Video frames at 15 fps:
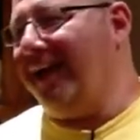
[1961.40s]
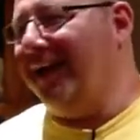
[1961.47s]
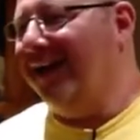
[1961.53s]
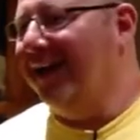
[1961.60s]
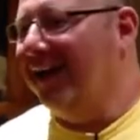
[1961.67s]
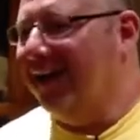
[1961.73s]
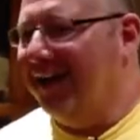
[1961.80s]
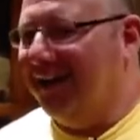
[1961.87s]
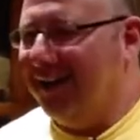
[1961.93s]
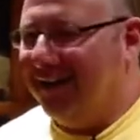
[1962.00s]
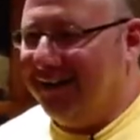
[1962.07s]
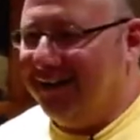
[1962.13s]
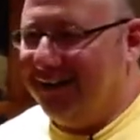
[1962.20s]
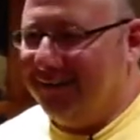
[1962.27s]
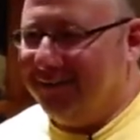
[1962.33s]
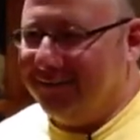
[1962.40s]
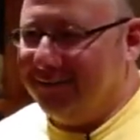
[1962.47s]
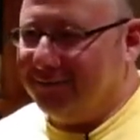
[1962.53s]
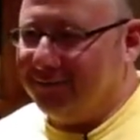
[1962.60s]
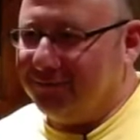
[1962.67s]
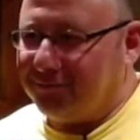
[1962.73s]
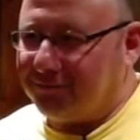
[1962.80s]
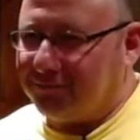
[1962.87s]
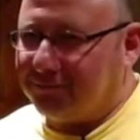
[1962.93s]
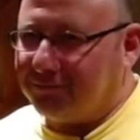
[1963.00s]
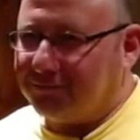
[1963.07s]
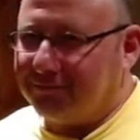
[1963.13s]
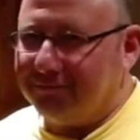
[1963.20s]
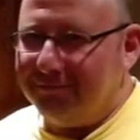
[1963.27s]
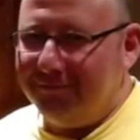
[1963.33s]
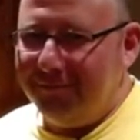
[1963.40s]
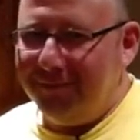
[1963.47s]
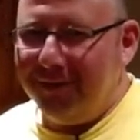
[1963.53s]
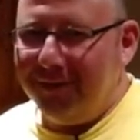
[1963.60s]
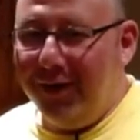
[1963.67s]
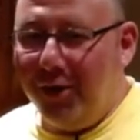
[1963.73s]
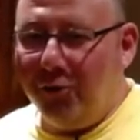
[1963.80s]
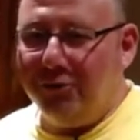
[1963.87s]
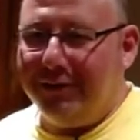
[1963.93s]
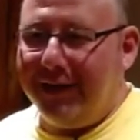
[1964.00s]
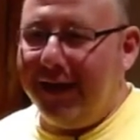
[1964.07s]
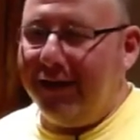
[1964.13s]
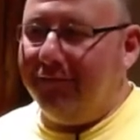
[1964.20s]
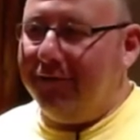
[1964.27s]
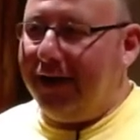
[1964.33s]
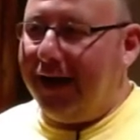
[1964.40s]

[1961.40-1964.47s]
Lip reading: wasn't he a superhero? What was Knight Rider?